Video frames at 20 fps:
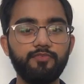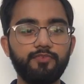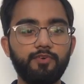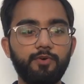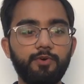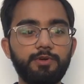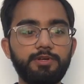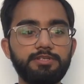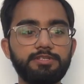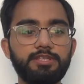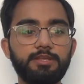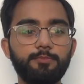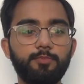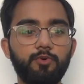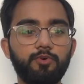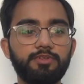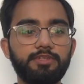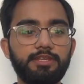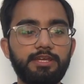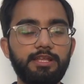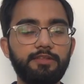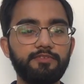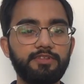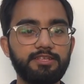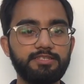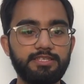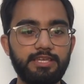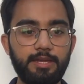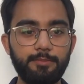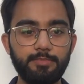Of course, they both deal with
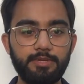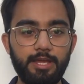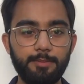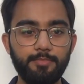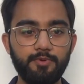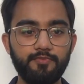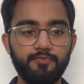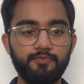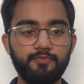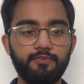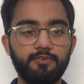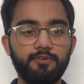the same type of